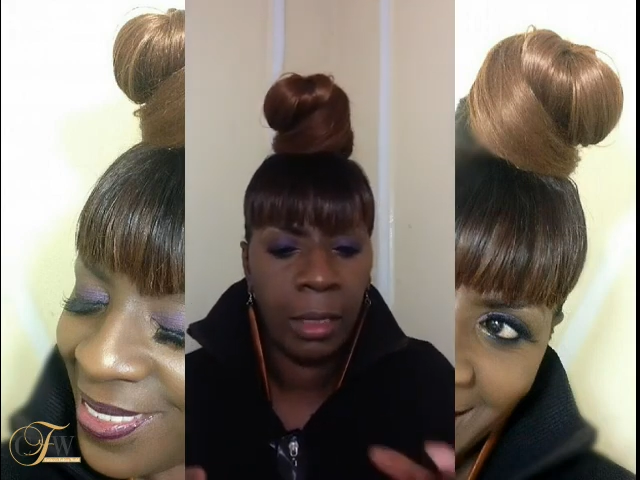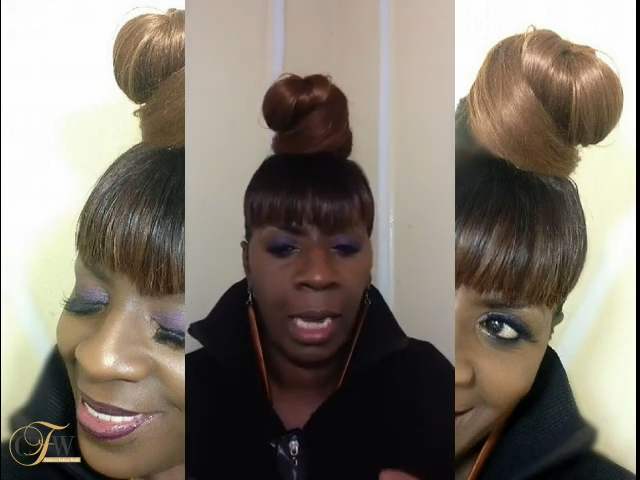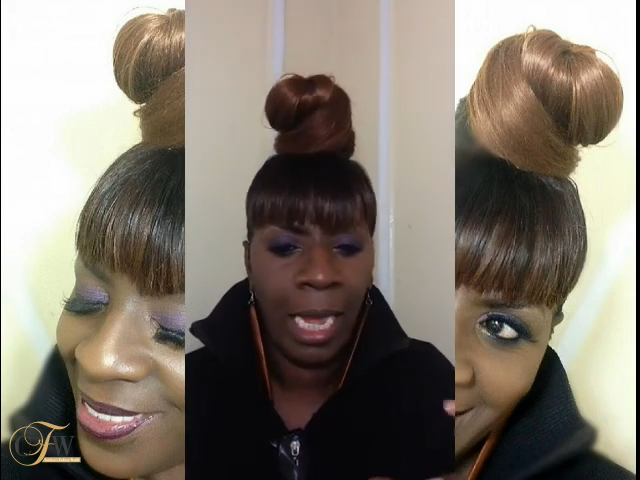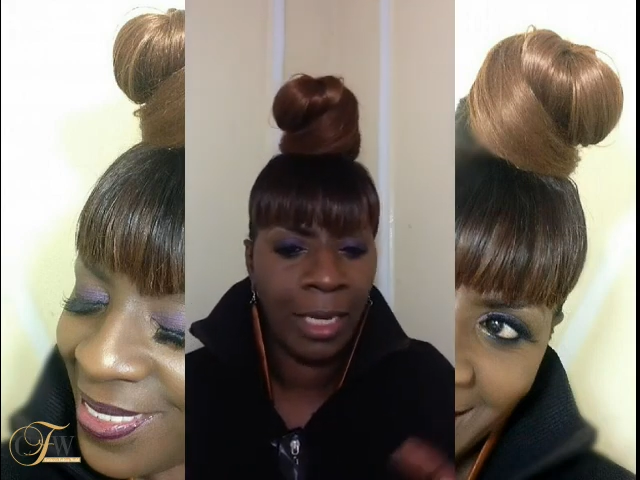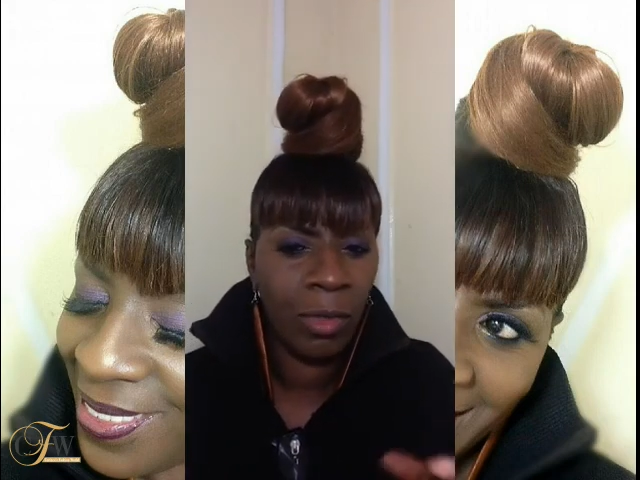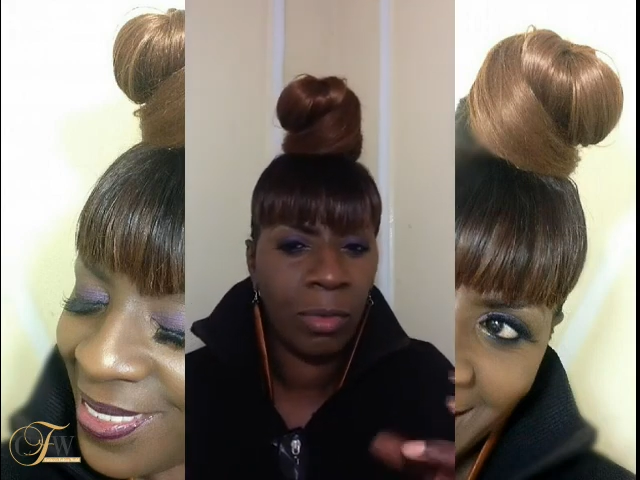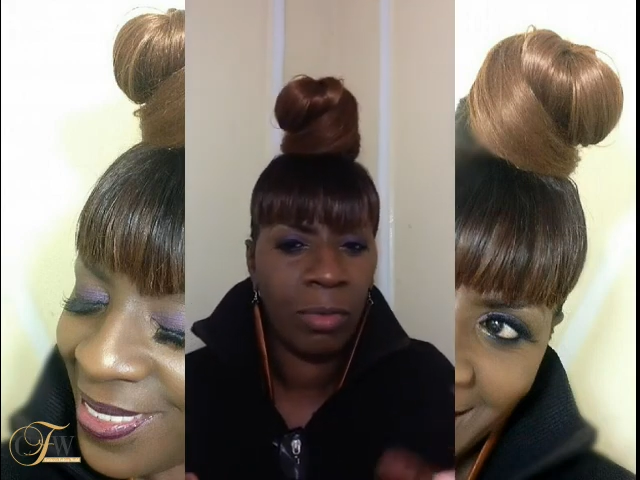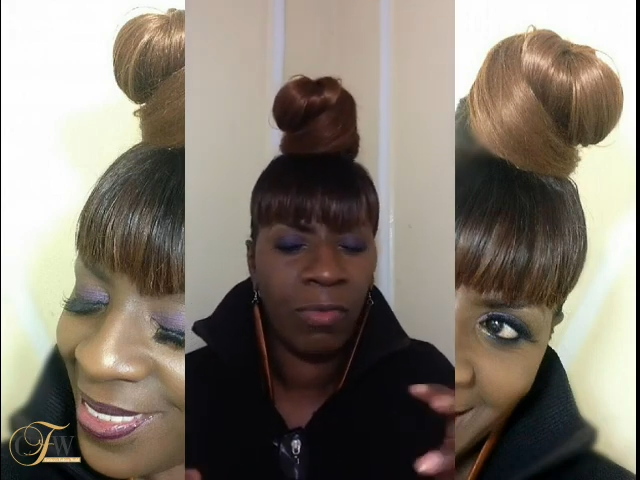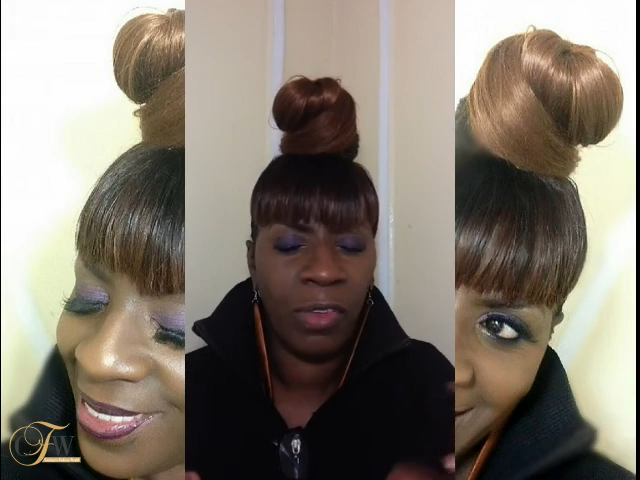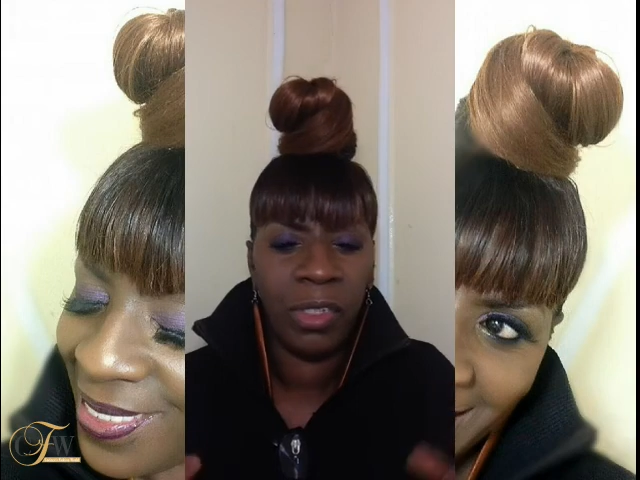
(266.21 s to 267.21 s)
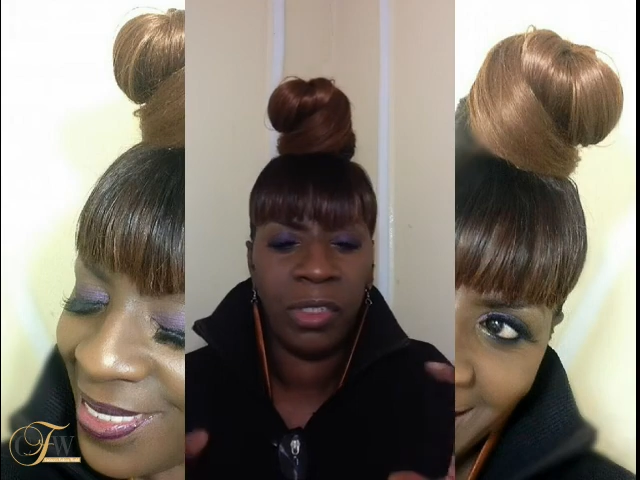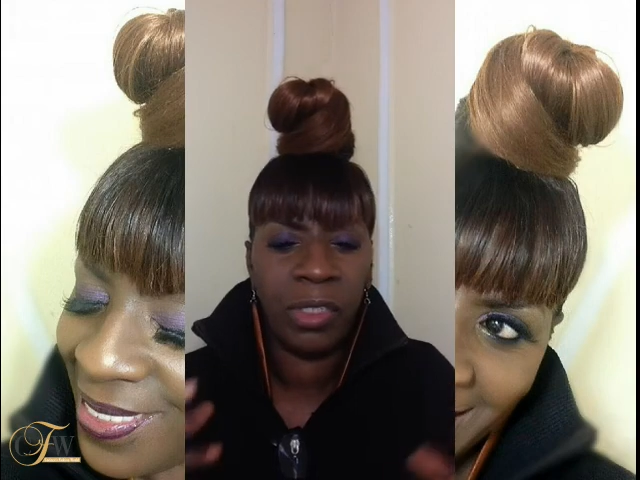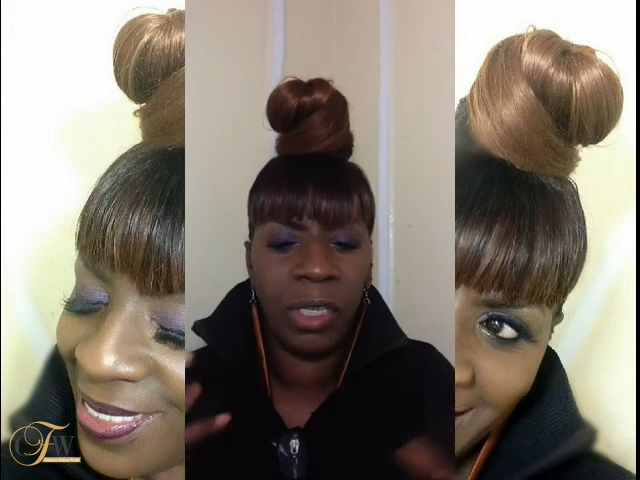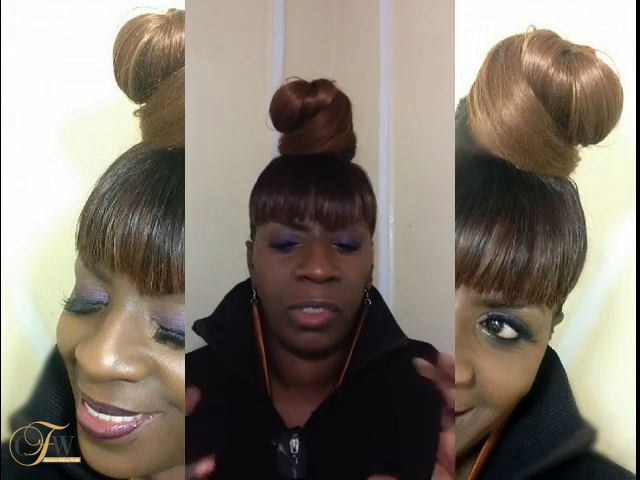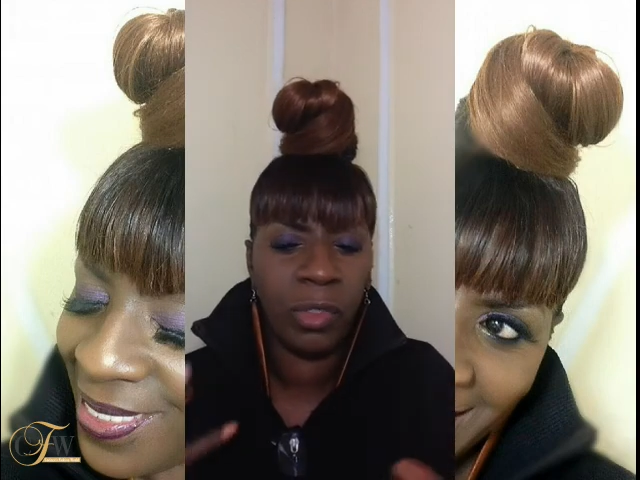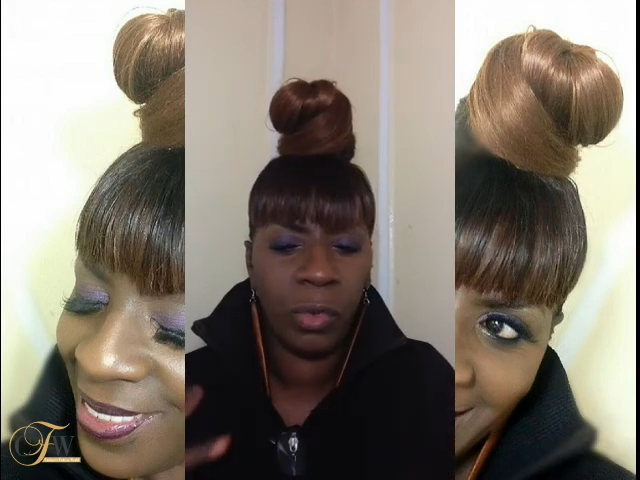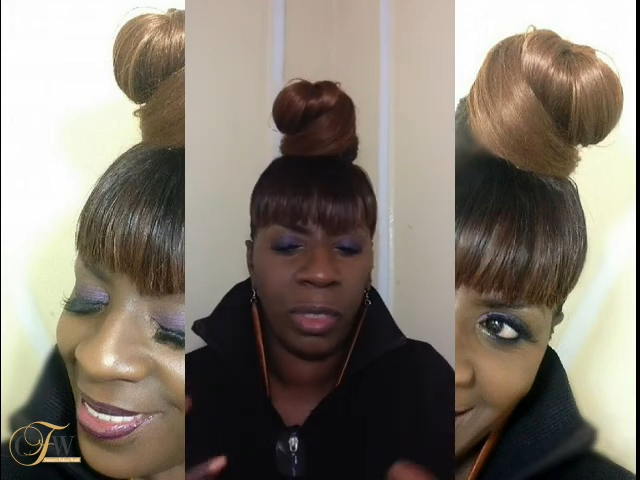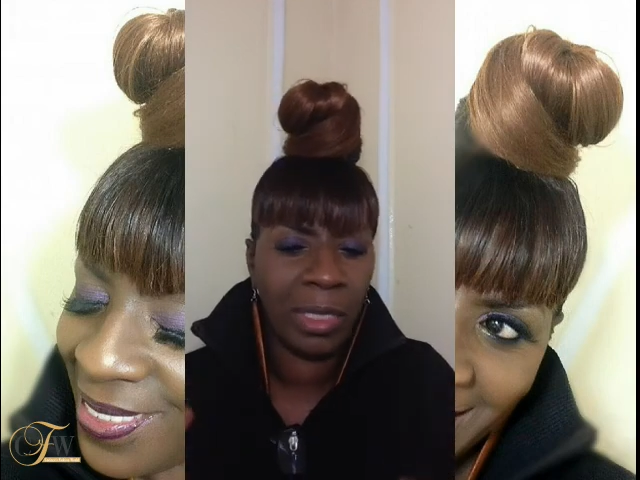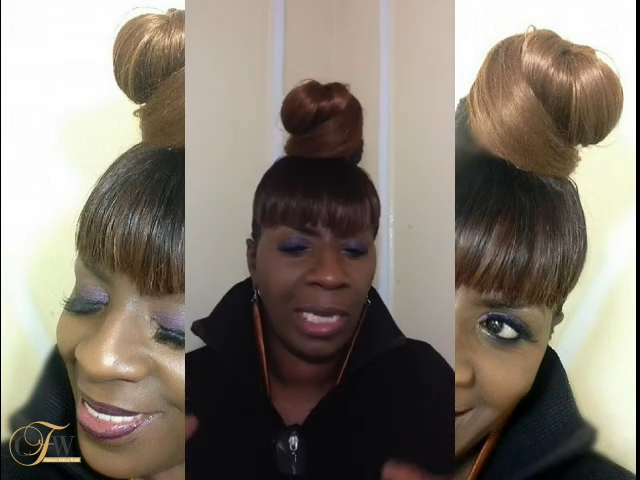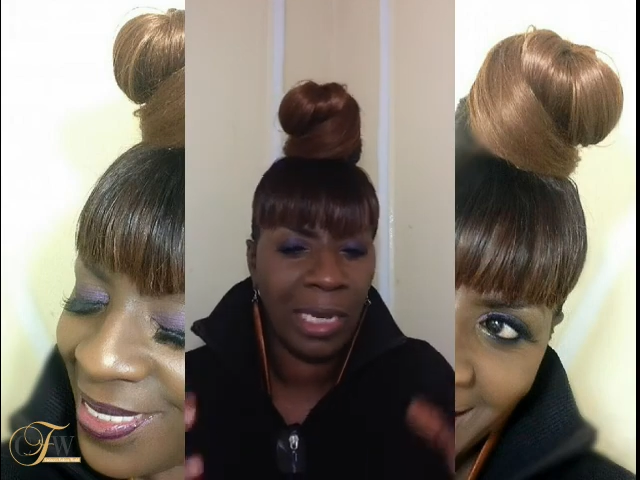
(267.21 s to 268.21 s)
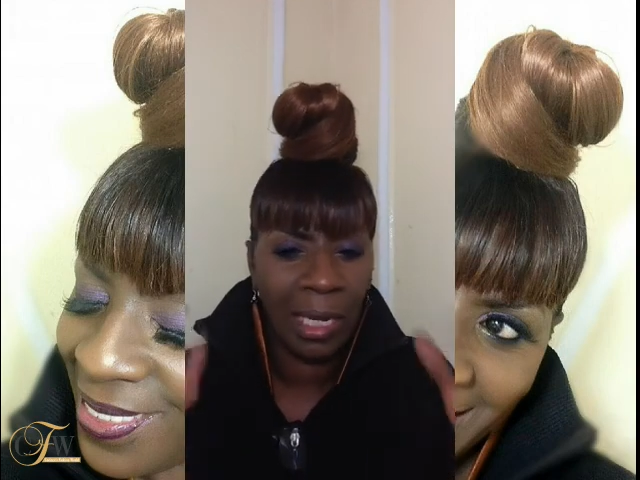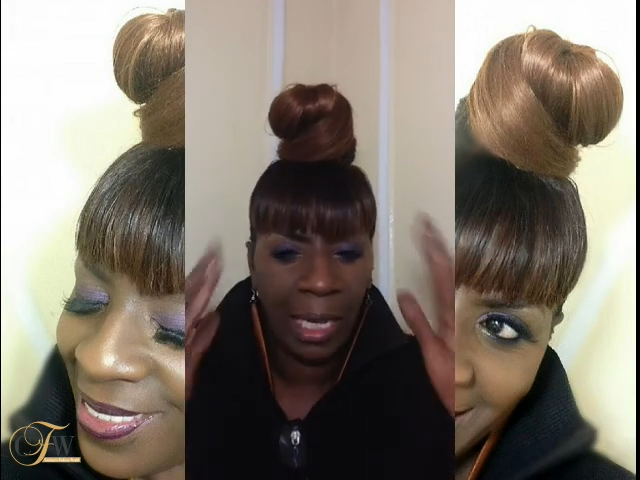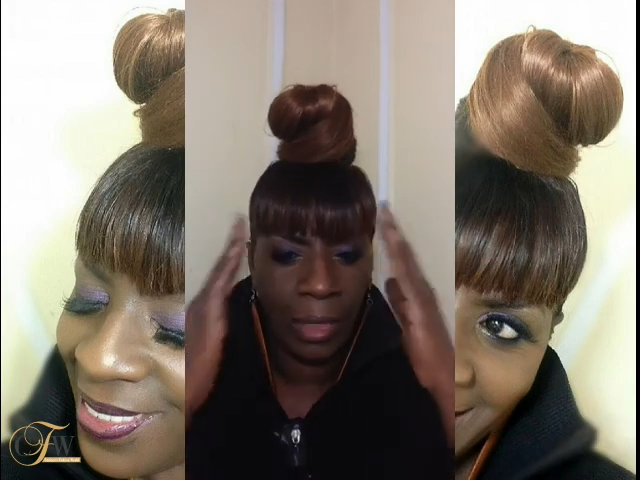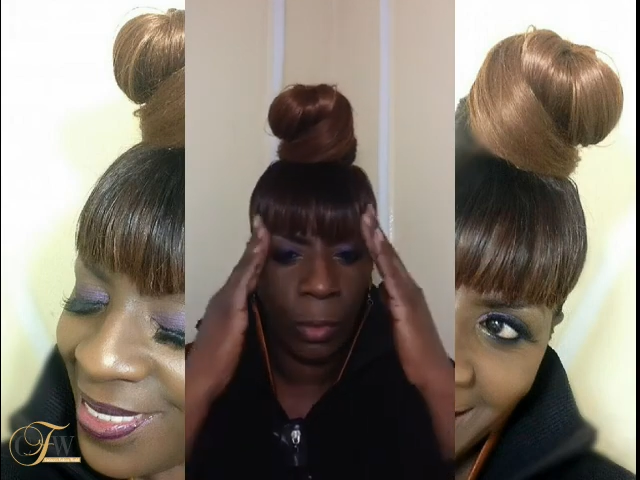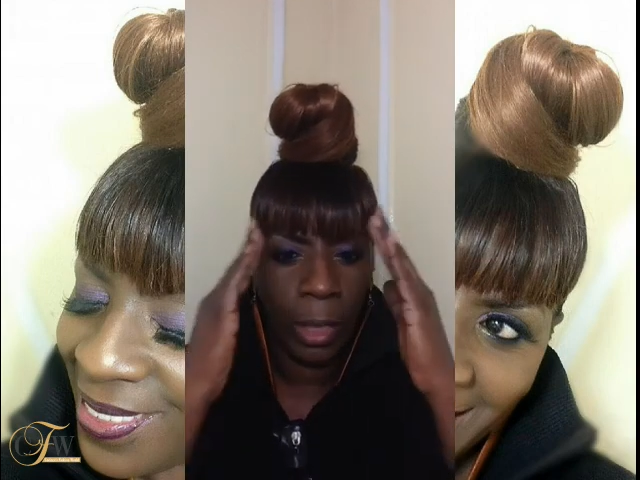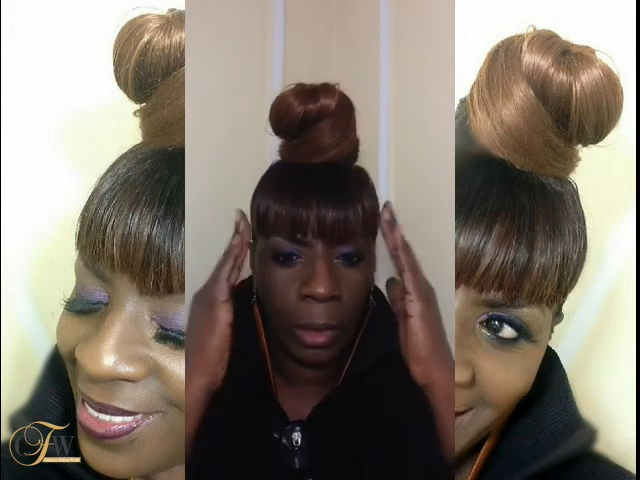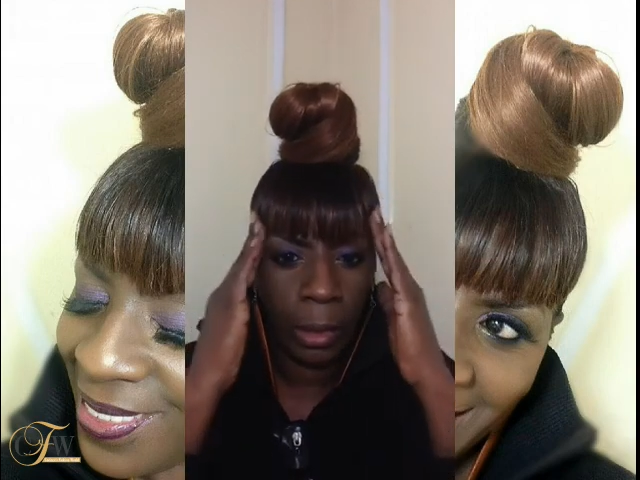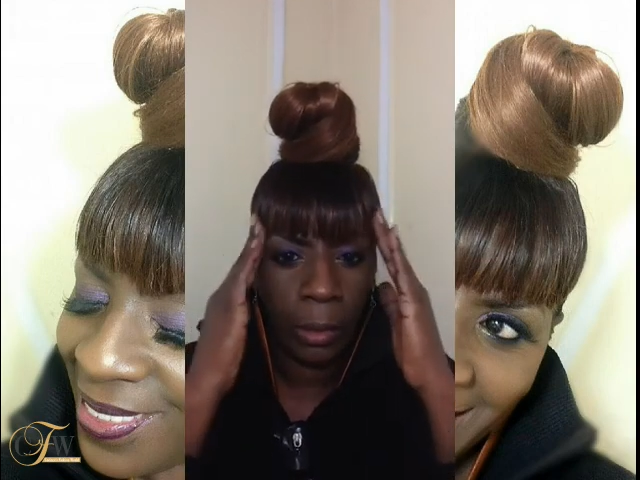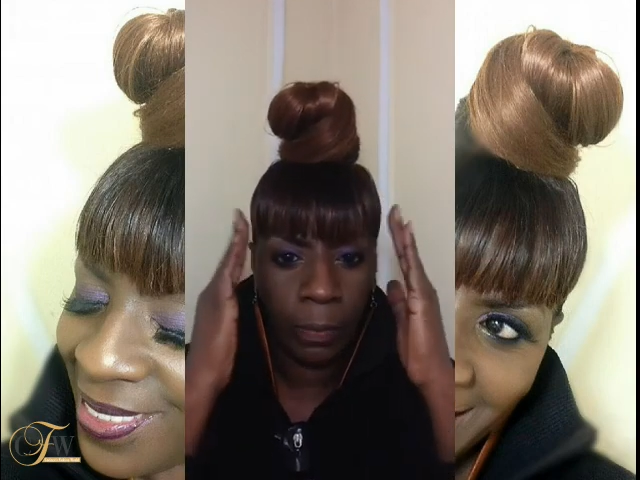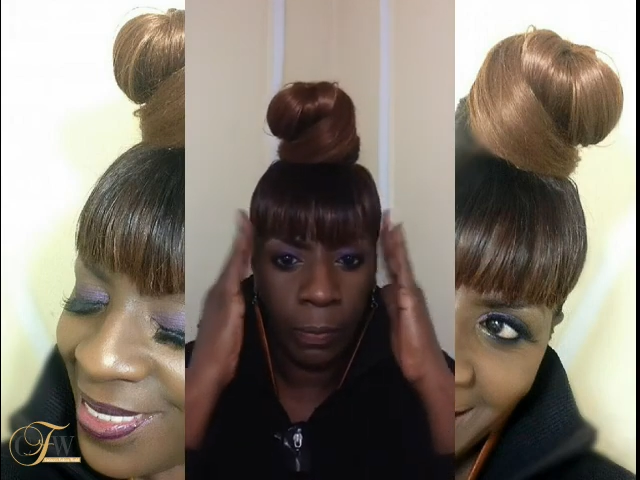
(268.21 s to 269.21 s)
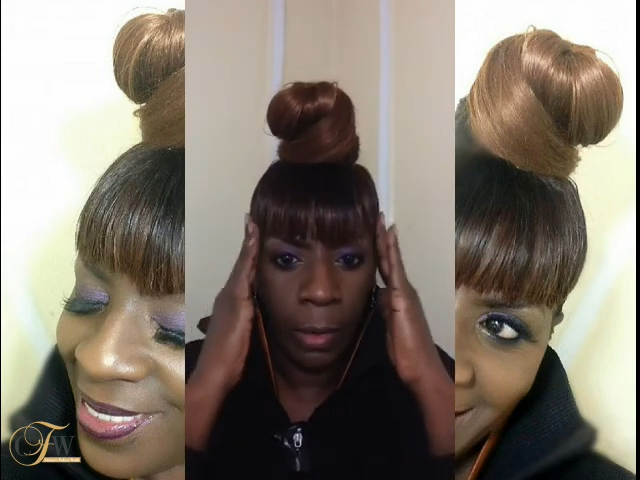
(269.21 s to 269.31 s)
had to do some finishing touches on it because I didn't like the way it looked.